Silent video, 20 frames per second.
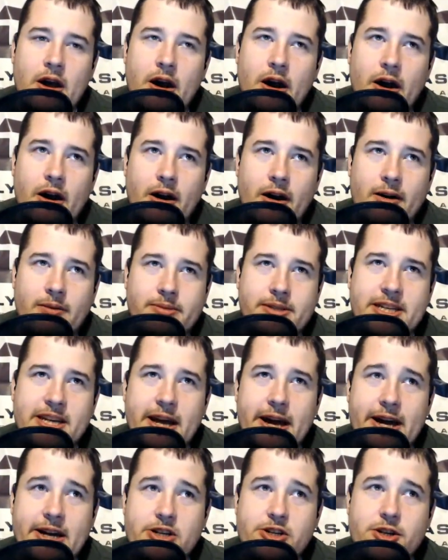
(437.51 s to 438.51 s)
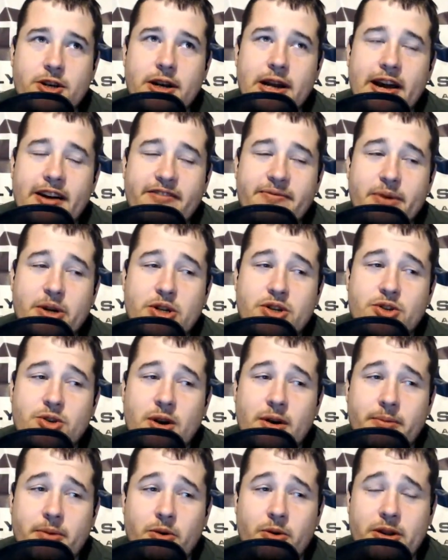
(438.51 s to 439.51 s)
Um, Seahawks shouldn't have much
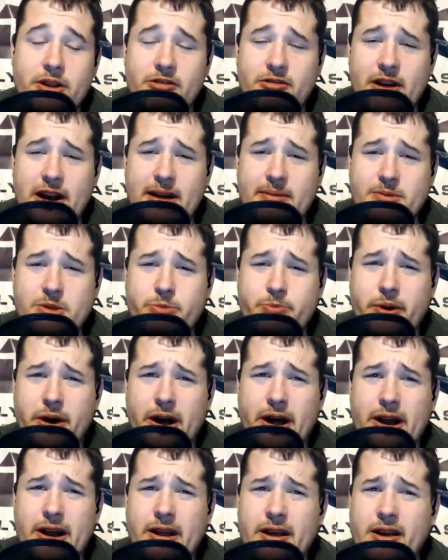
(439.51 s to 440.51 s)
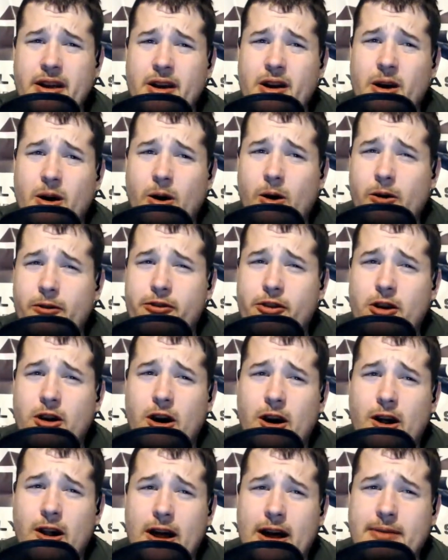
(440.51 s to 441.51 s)
trouble with the Rams, but
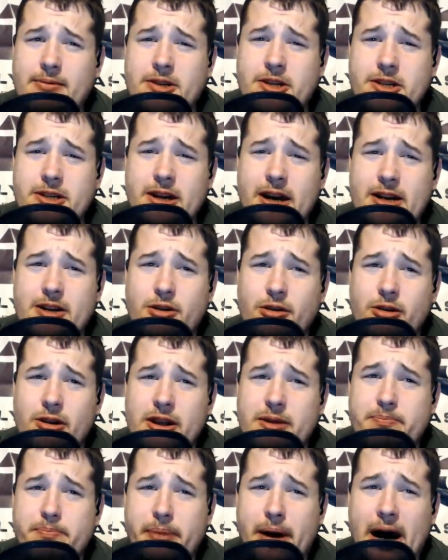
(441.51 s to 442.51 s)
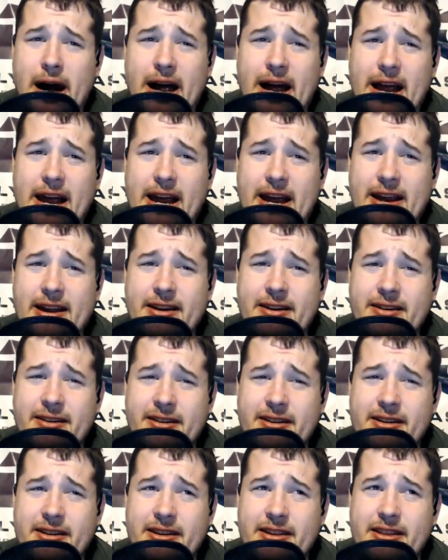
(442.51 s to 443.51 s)
overall, I'm just not totally buying
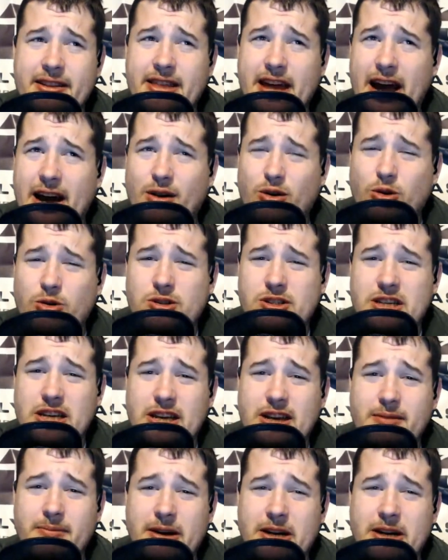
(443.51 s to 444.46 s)
that whole team.